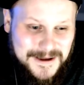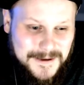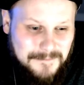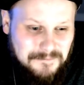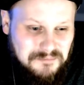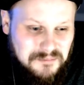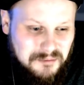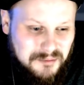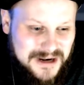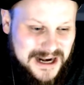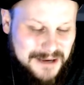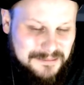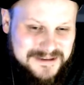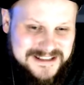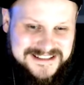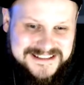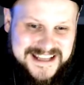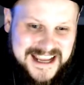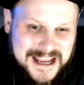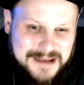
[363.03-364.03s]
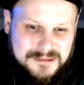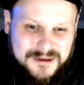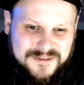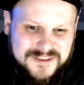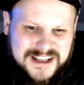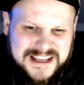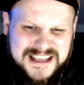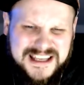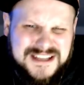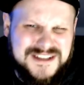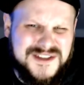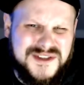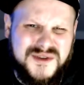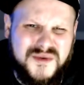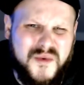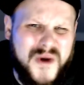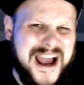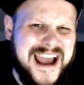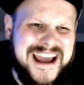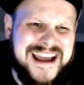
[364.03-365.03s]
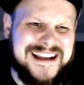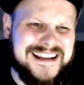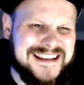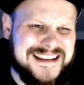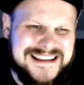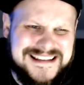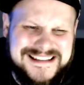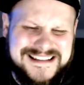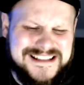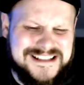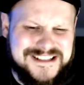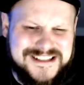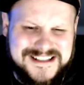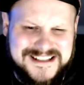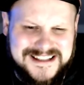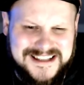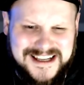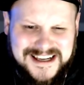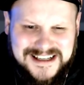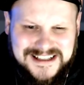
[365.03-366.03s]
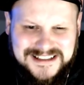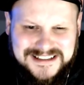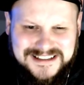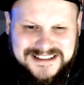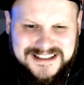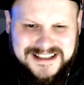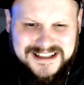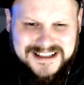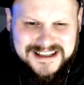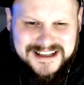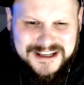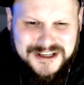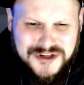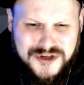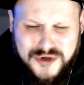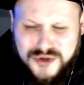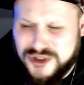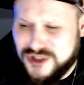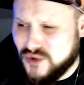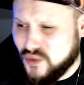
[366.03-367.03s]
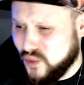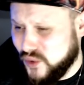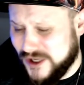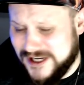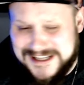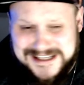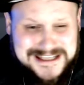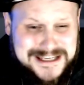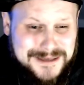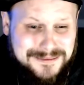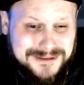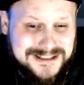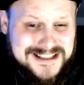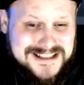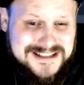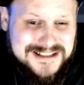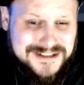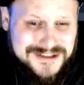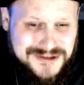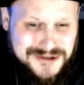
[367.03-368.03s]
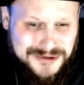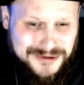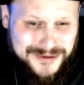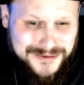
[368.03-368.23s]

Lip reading: But I'll be damned if, like, his swag isn't just, like, you just want to keep listening to him.